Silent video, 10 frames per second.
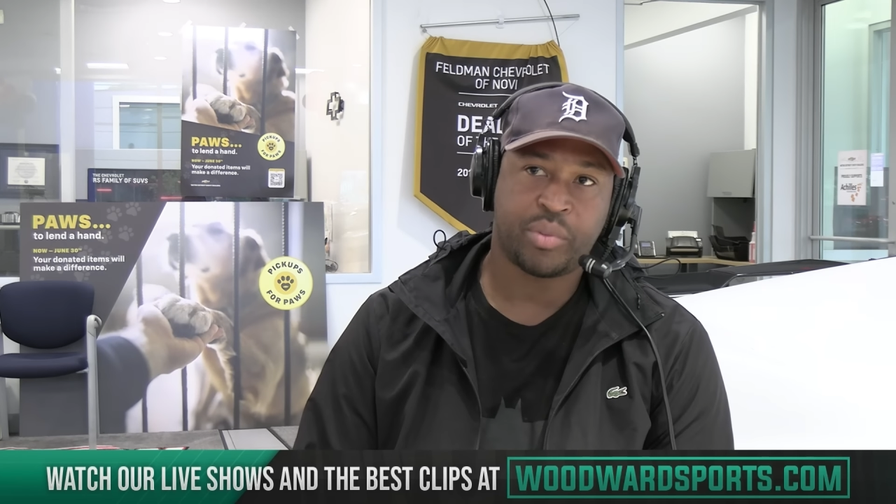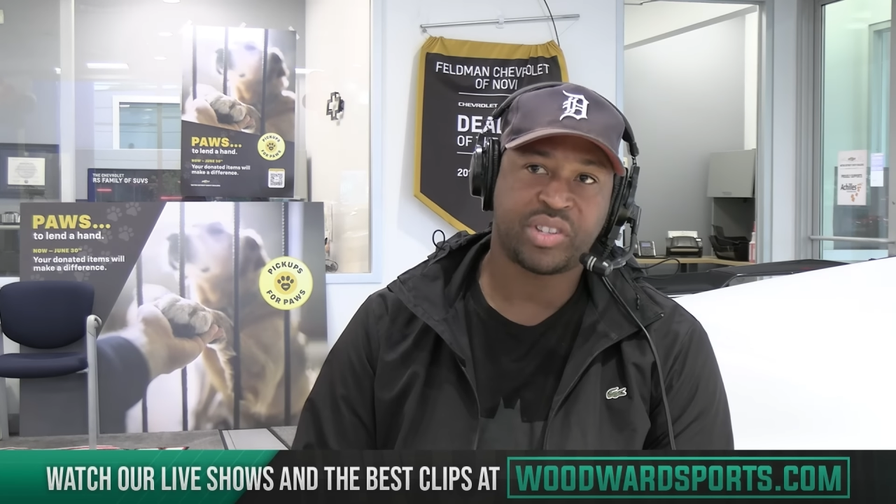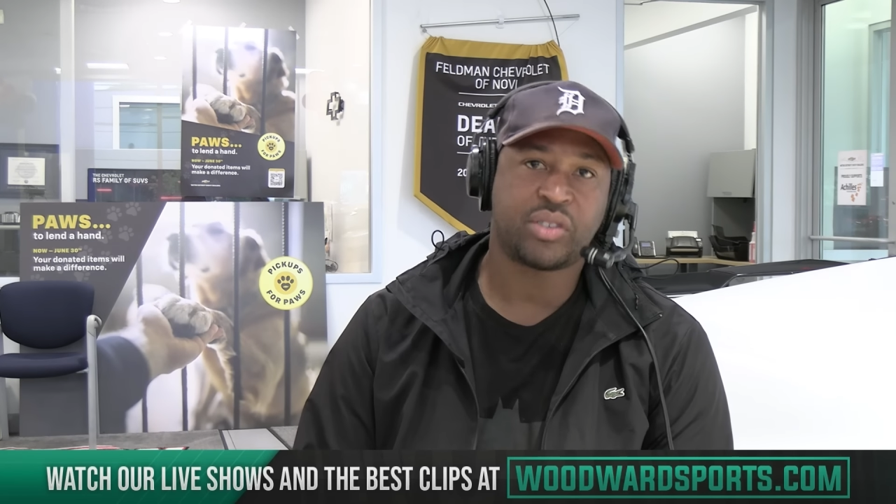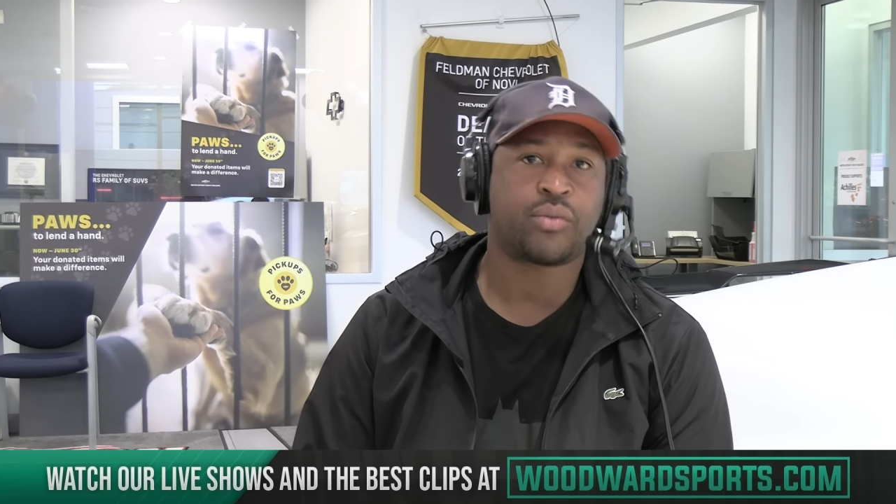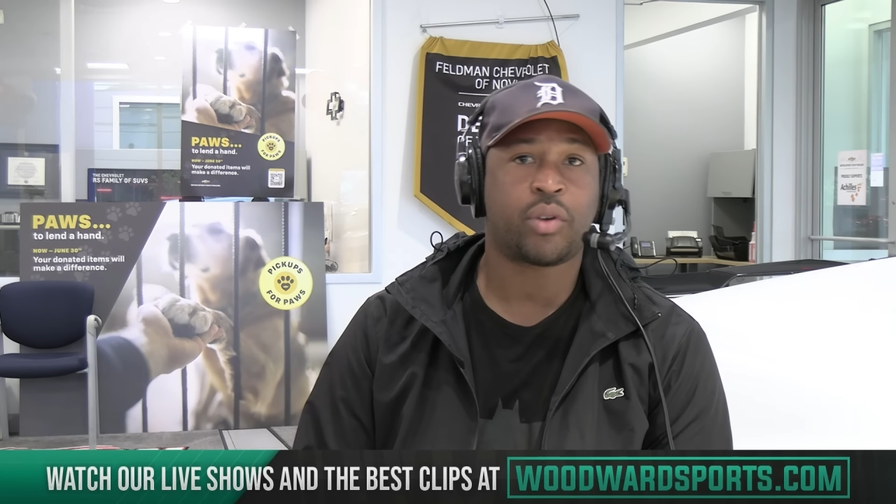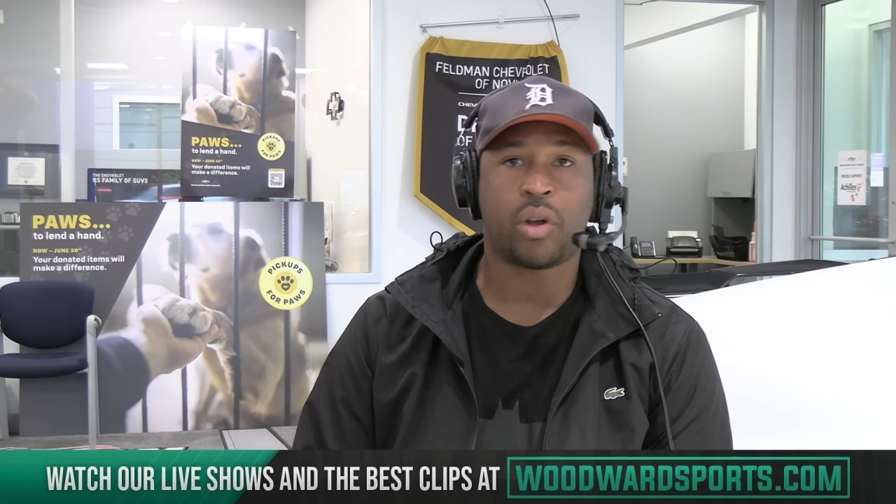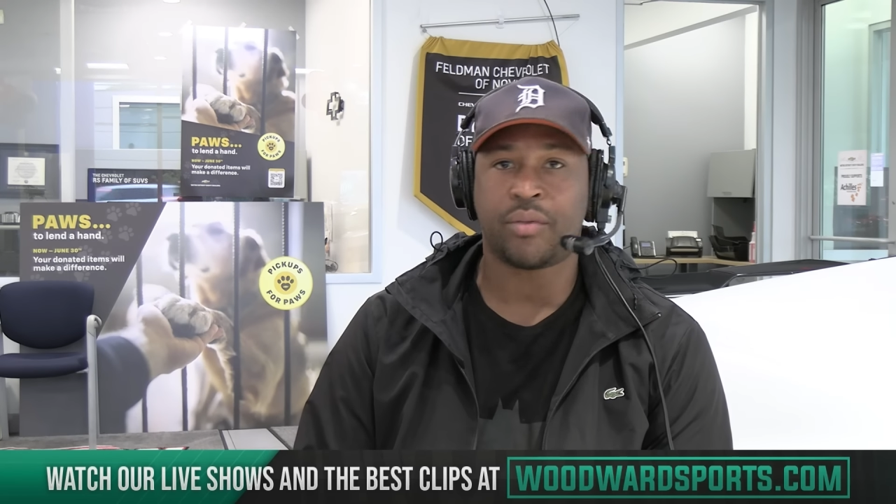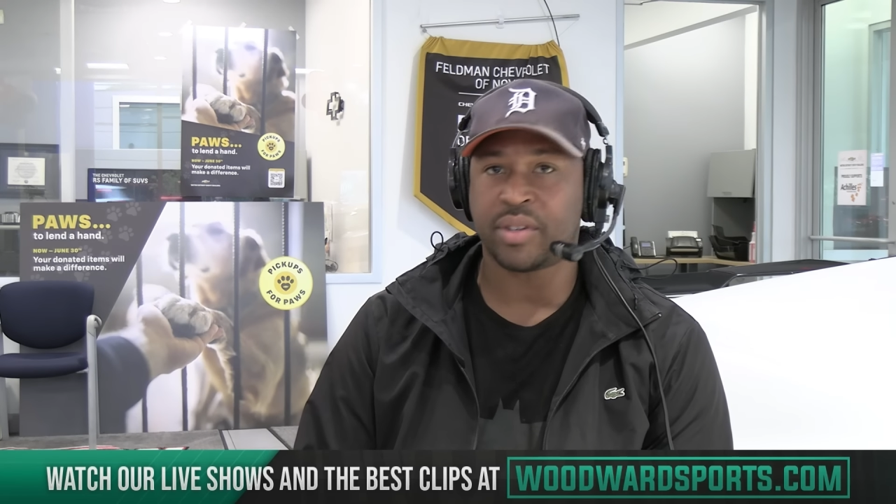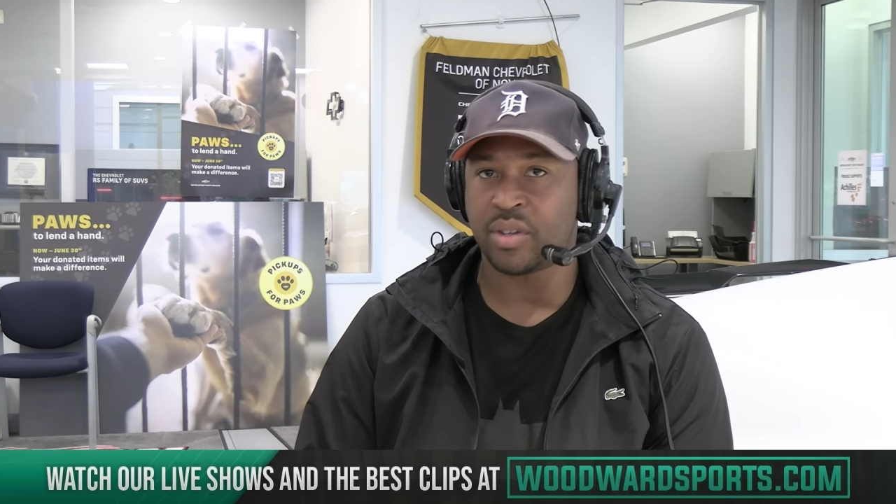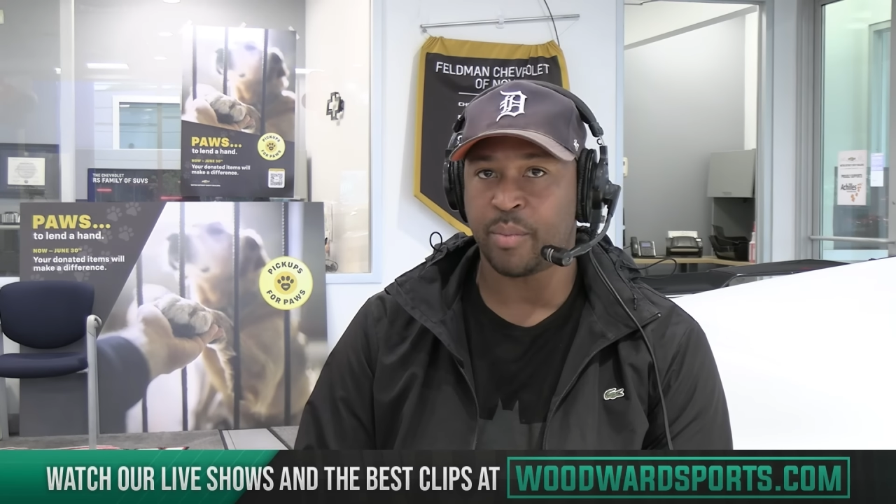Pistons front
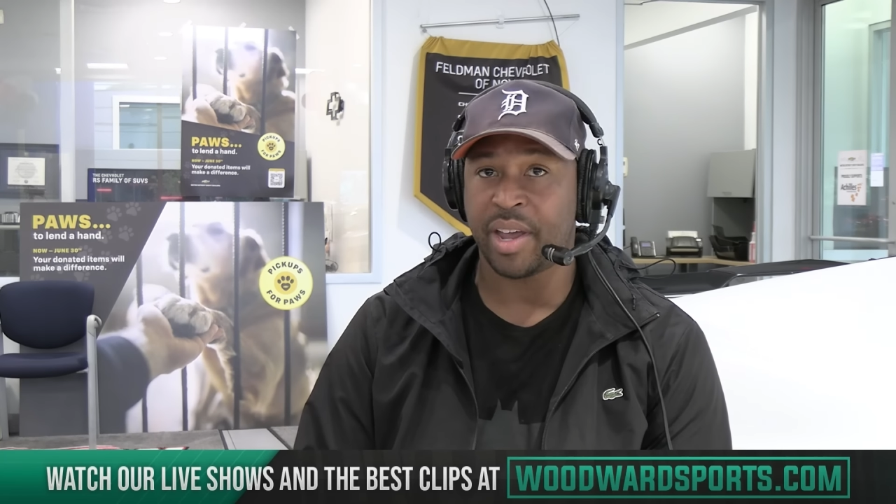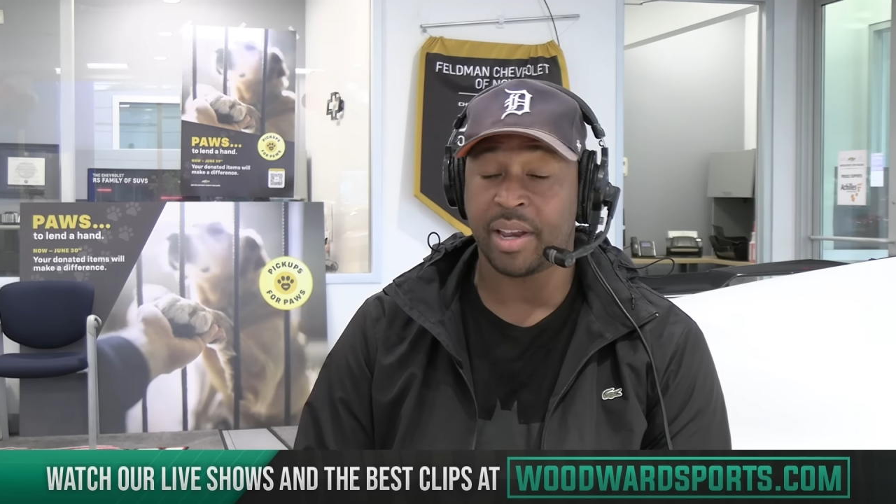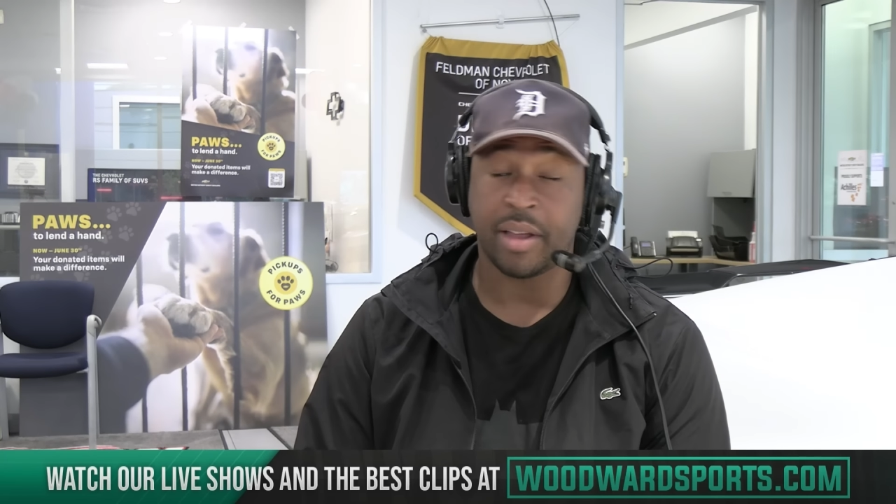office has made.